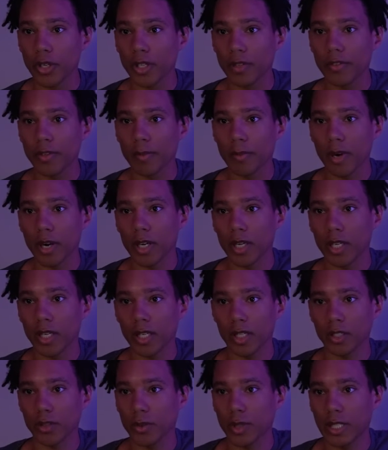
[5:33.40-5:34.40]
marketing
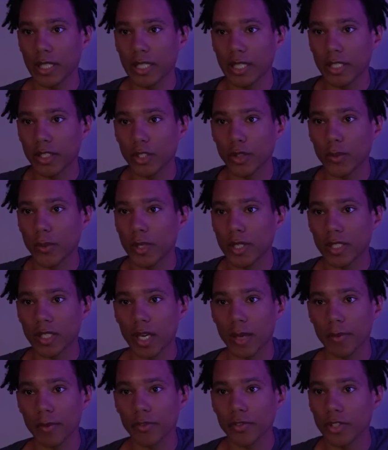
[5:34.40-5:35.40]
is relating to one
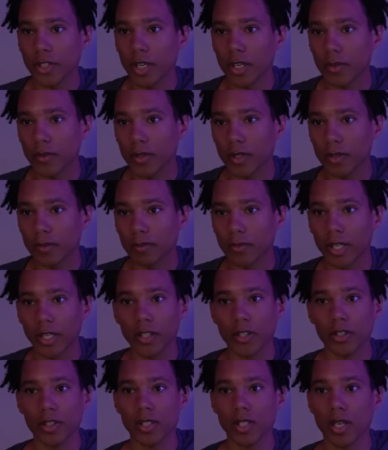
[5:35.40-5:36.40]
type of genre, like
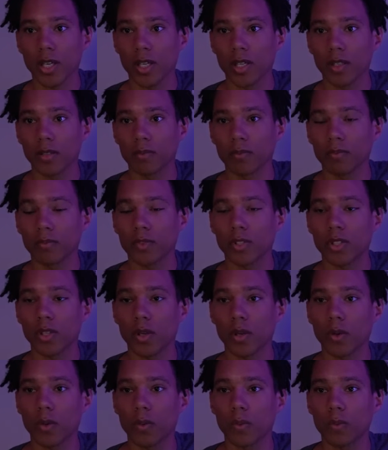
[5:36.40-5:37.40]
you're saying.
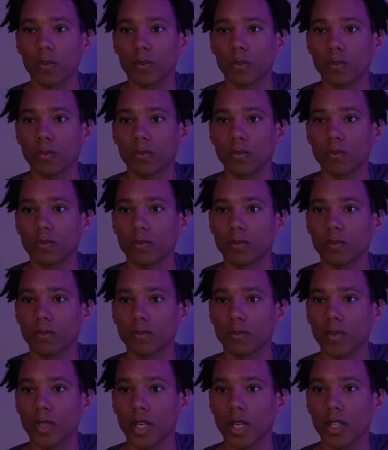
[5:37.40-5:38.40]
So
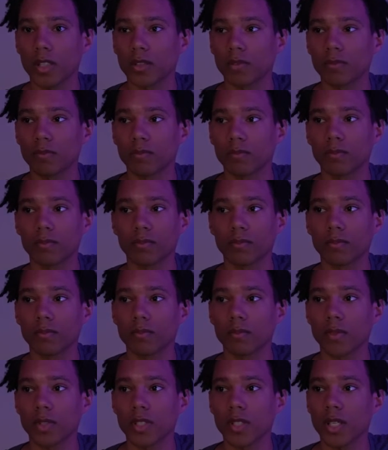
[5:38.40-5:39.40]
yeah,
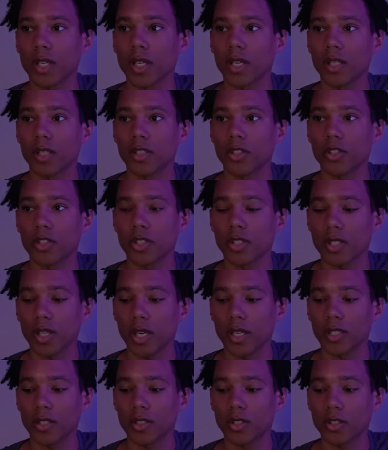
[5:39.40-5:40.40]
once again, it's just
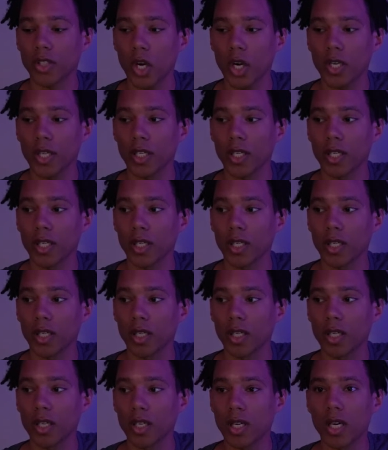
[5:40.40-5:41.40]
like targeting
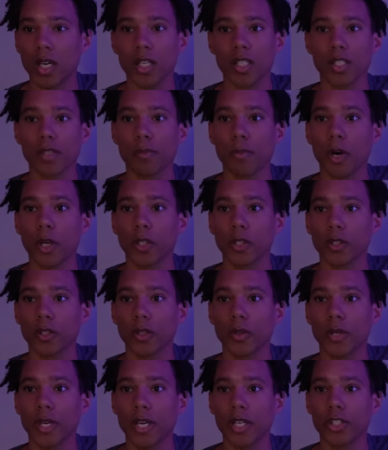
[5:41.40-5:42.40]
a smaller
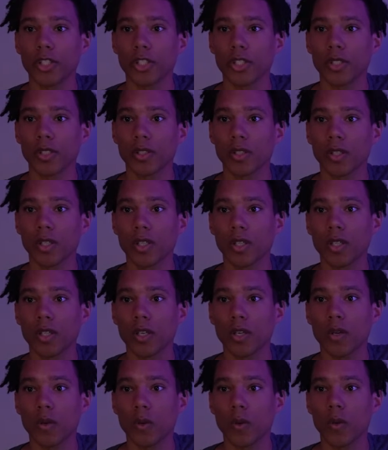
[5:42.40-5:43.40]
location
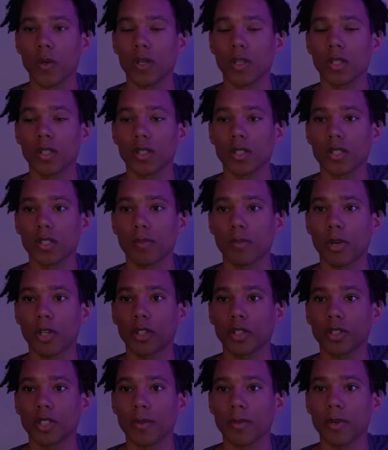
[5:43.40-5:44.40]
or a
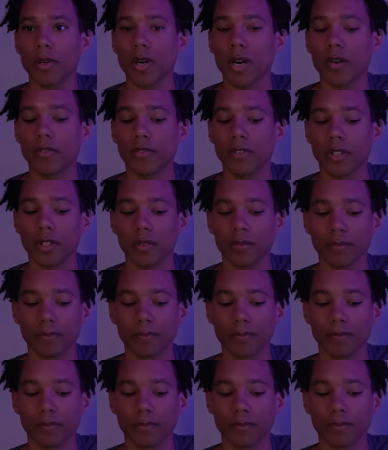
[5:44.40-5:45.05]
smaller demographic.